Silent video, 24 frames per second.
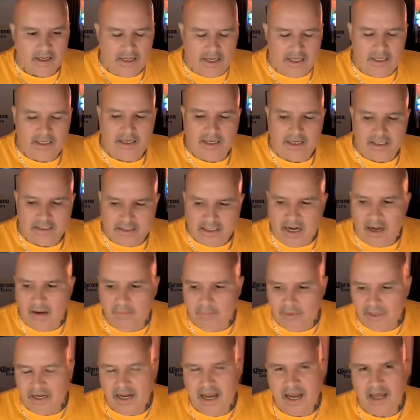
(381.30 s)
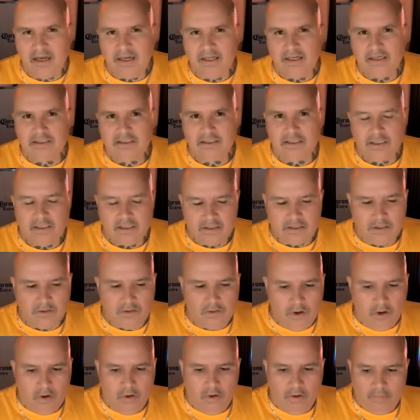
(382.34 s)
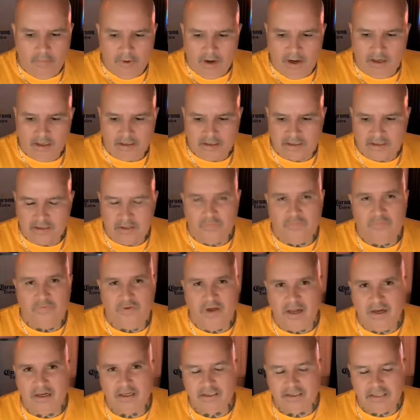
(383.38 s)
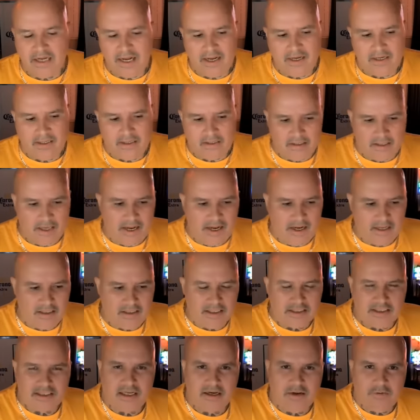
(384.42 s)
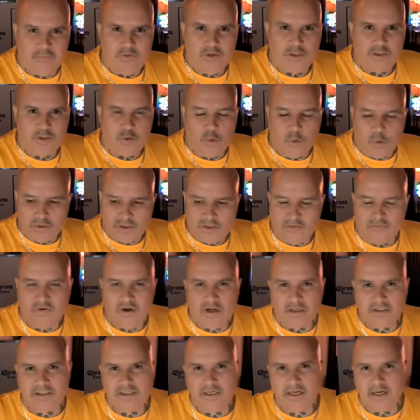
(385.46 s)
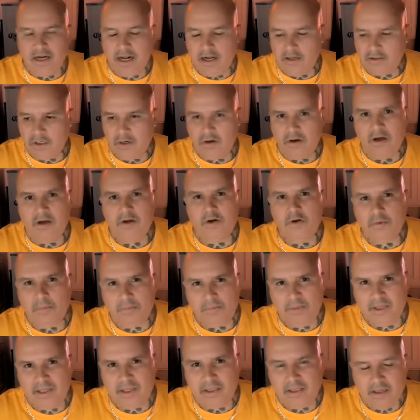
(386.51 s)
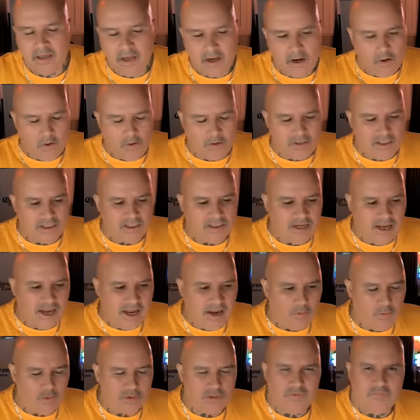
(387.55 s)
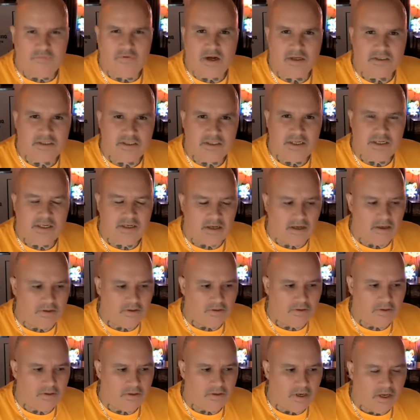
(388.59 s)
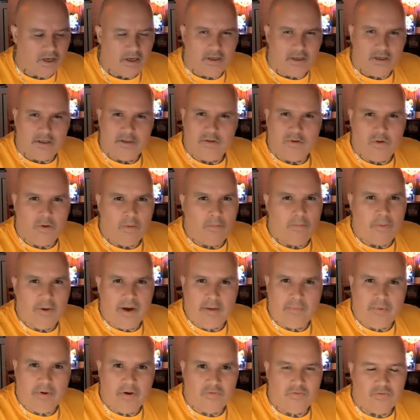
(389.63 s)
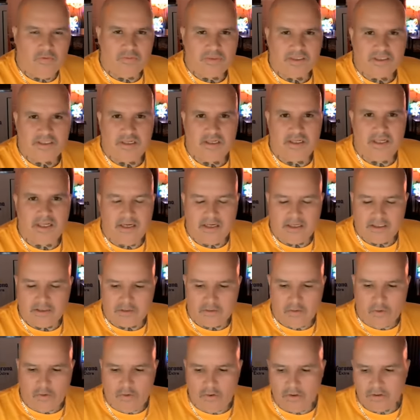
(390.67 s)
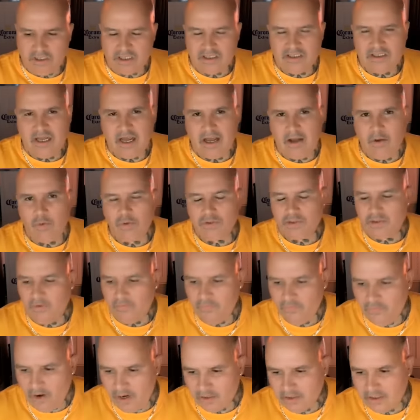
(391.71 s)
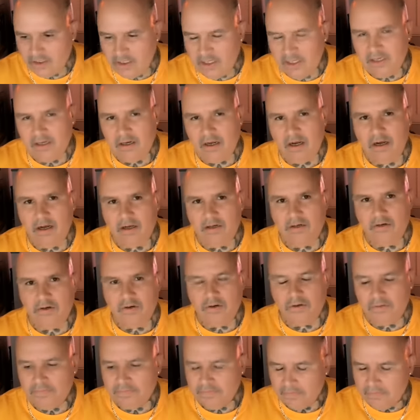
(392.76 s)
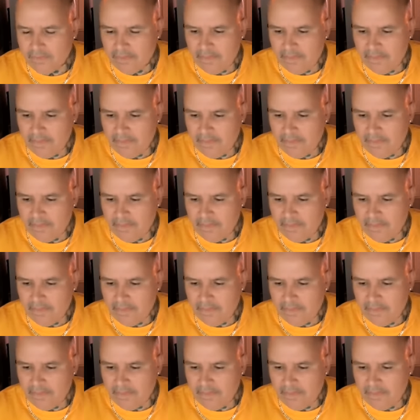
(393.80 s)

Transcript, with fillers: it, it's common knowledge to know amongst the fellas like hey, this individual was functioning out there under B, or this guy was functioning under, you know, Bubba from Salinas, or this guy was functioning under,